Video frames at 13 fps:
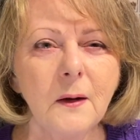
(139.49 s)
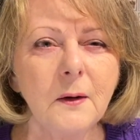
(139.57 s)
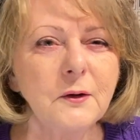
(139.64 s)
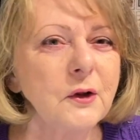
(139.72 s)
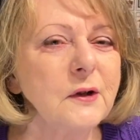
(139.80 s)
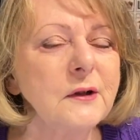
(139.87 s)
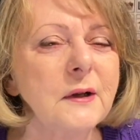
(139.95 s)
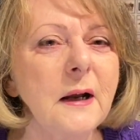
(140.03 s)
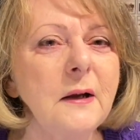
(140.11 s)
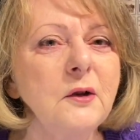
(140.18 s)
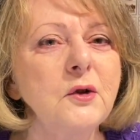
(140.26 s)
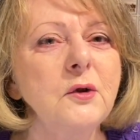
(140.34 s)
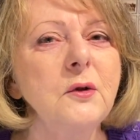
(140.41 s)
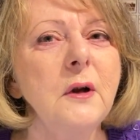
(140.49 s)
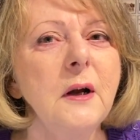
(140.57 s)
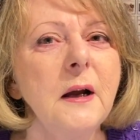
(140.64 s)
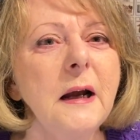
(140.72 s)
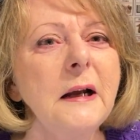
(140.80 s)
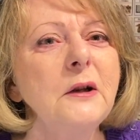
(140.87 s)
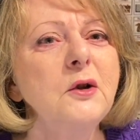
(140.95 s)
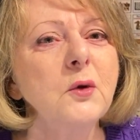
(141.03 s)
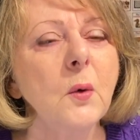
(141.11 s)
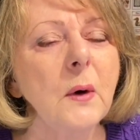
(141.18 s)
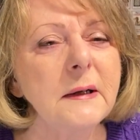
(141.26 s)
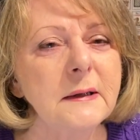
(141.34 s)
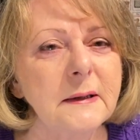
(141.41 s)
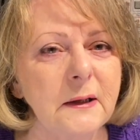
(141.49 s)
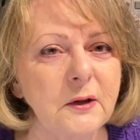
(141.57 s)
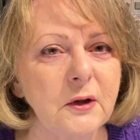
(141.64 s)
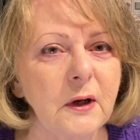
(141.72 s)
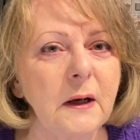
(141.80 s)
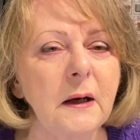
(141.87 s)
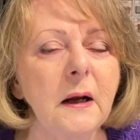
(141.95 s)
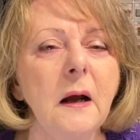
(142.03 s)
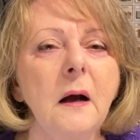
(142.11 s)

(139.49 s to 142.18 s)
just enjoyed stitching,